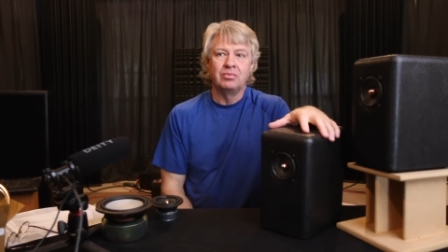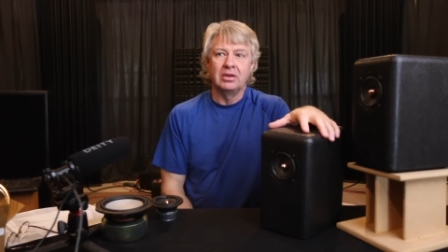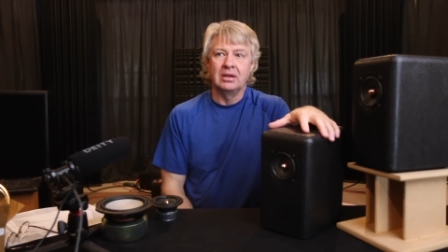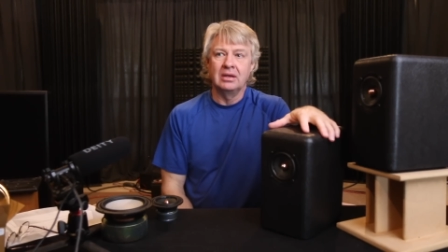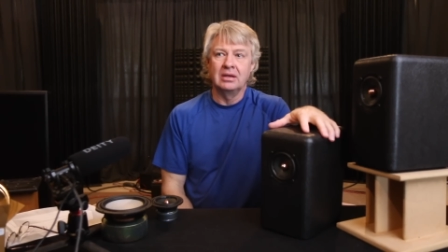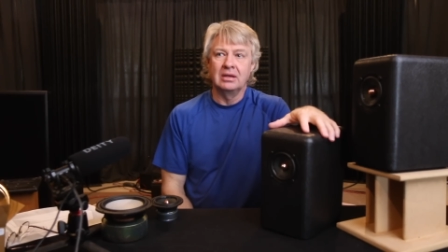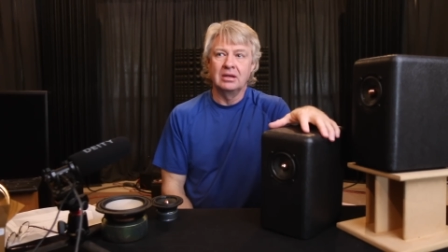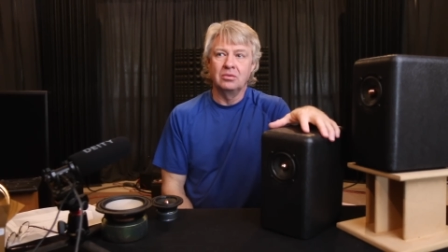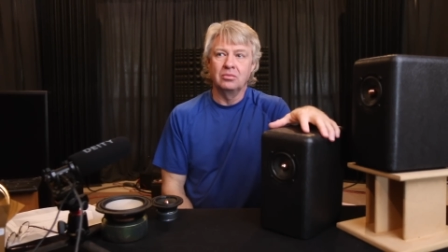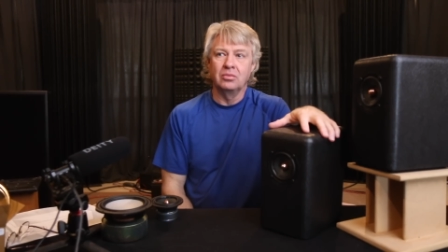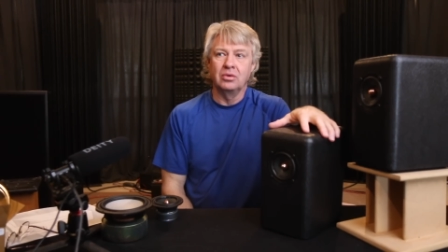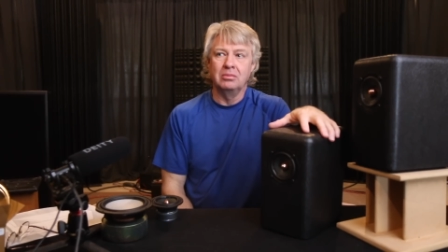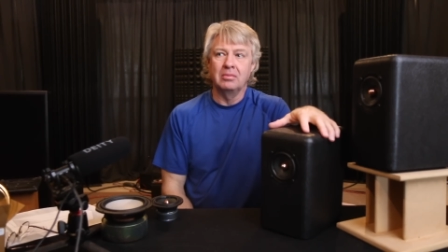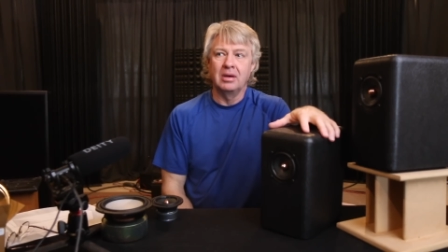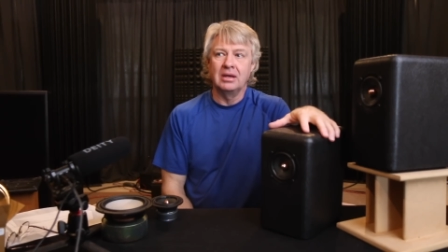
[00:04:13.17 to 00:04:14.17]
And
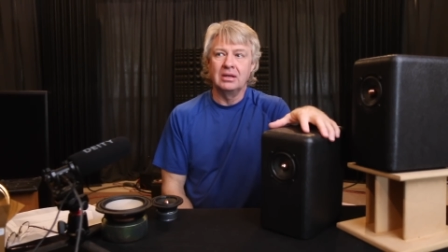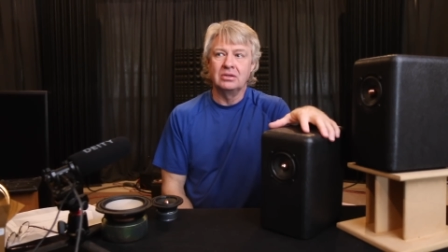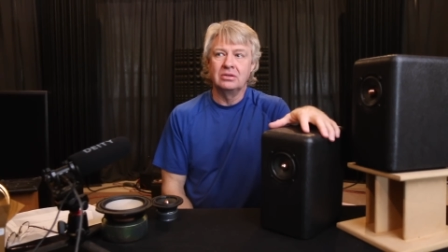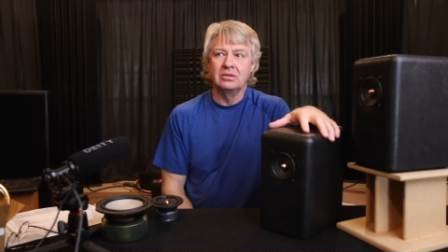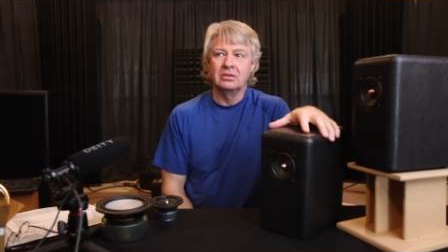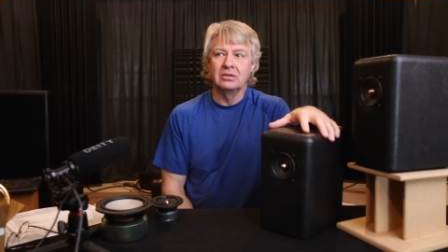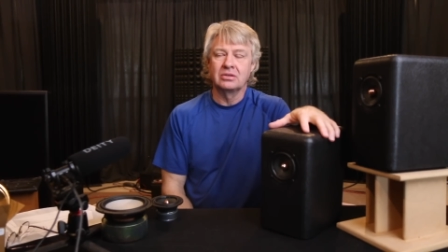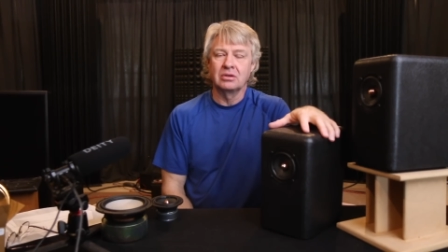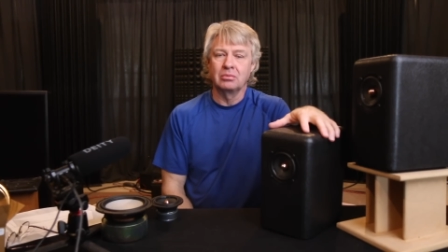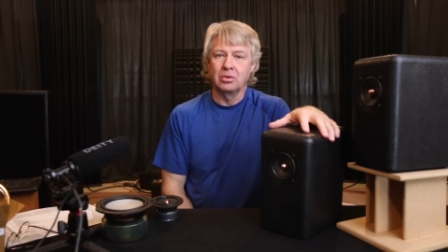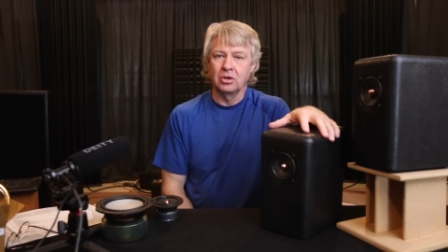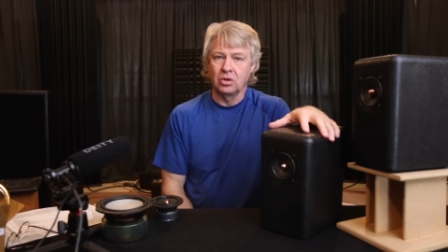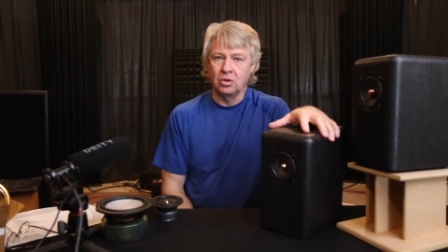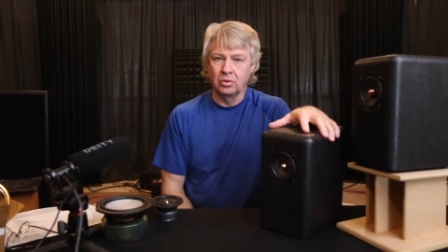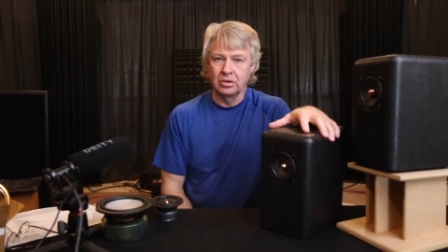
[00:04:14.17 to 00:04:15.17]
we made some
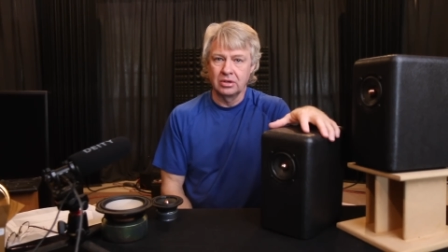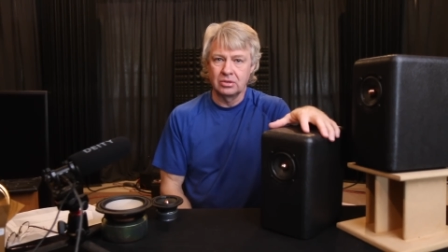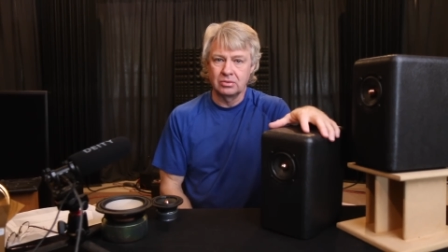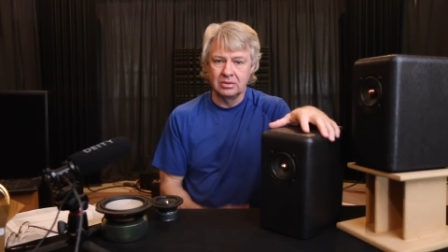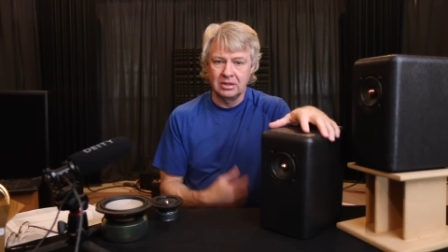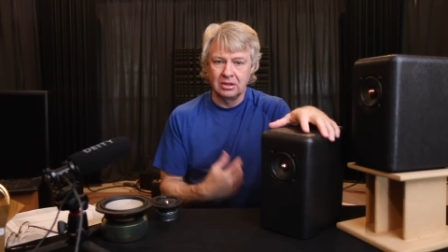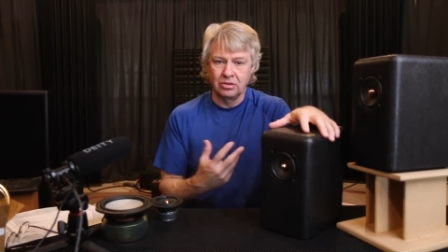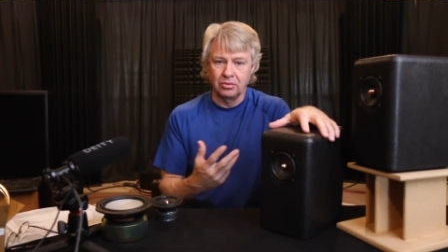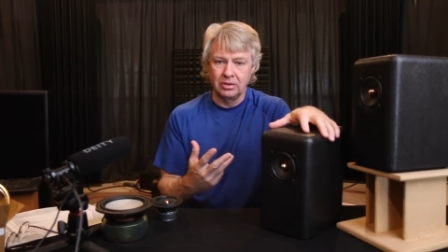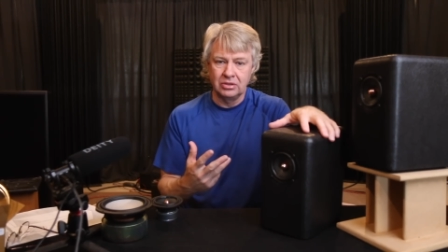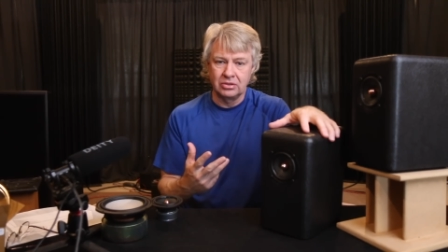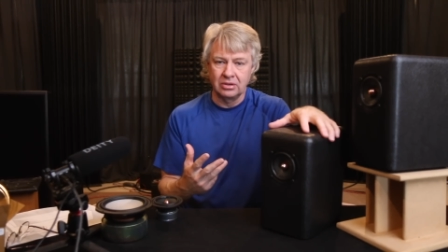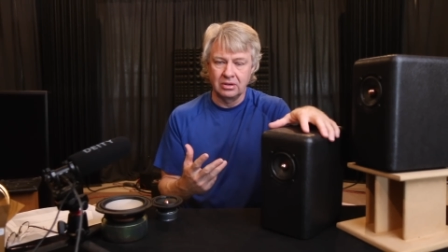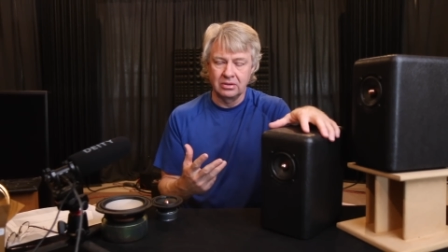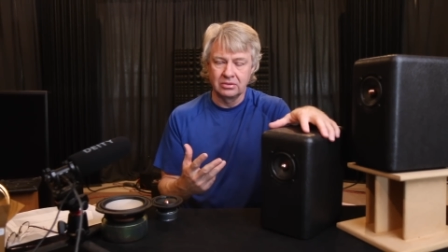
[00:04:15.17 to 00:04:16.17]
recordings. We did 3
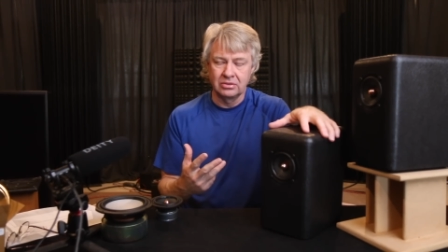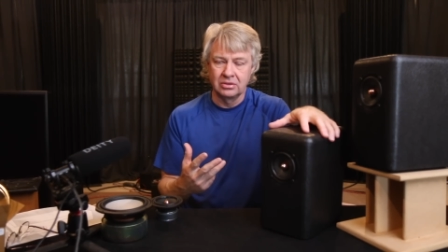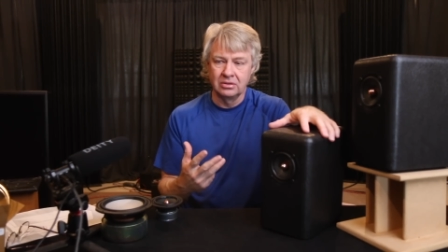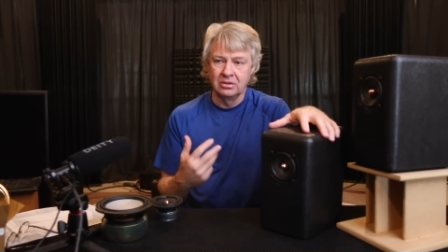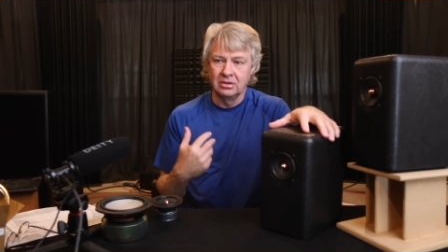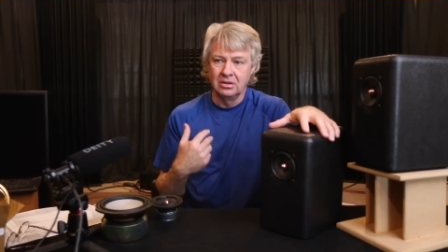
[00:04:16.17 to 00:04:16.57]
songs.